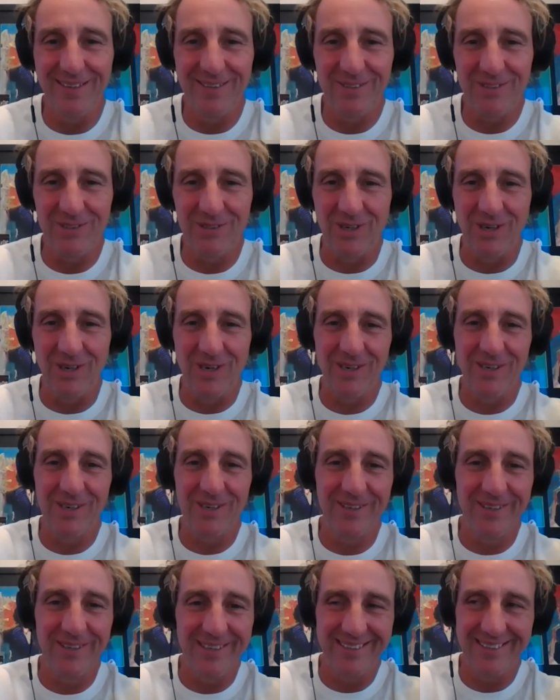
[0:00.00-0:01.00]
stronger
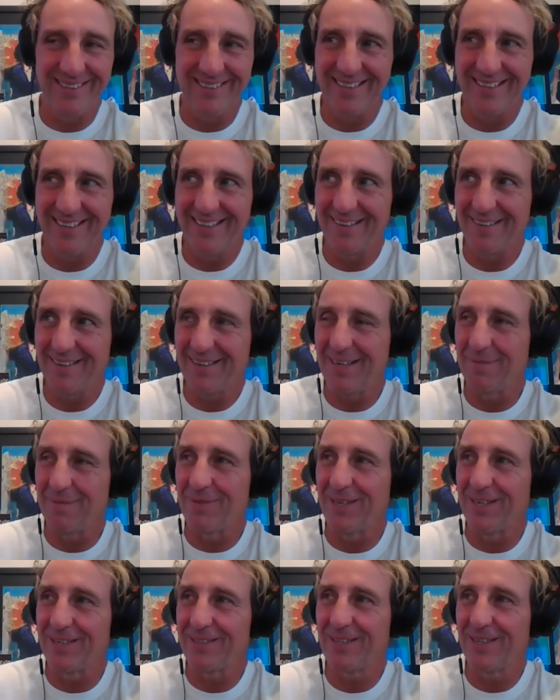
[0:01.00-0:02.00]
and uh, keep
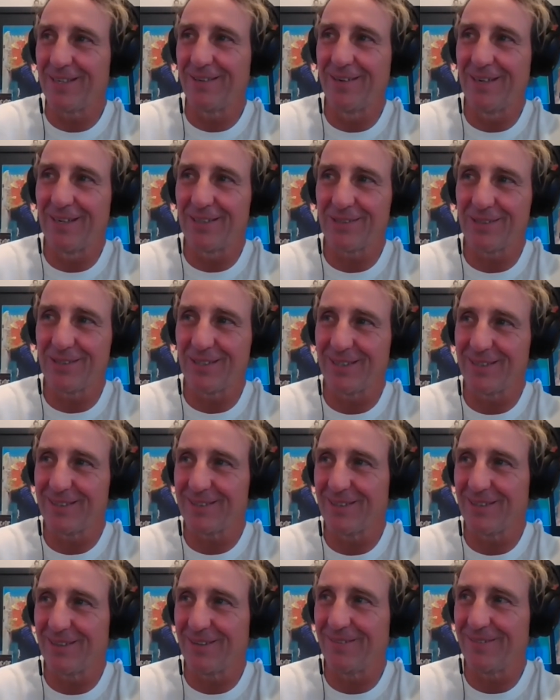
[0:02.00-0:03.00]
things interesting.
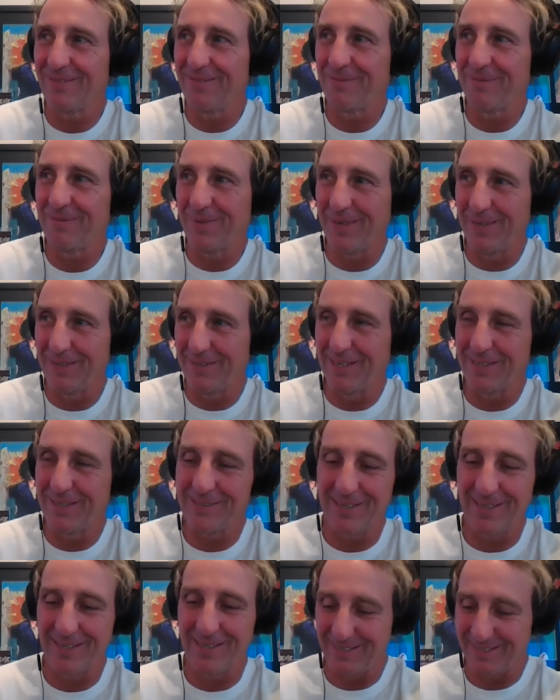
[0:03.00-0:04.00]
So on that
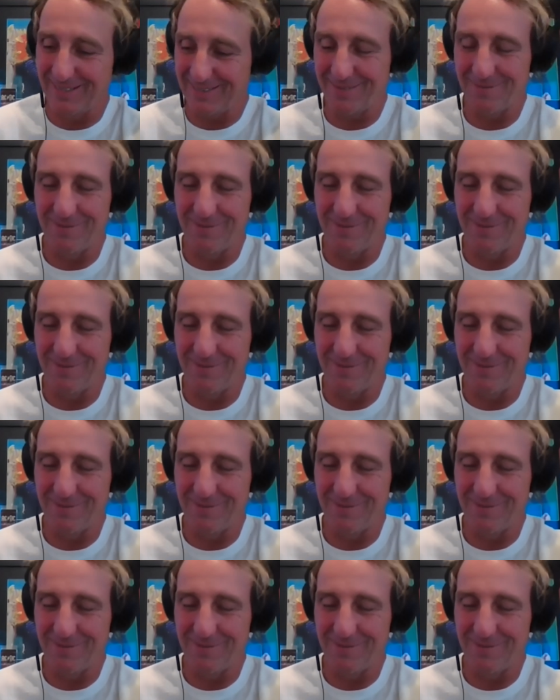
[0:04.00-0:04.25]
side, I guess I'm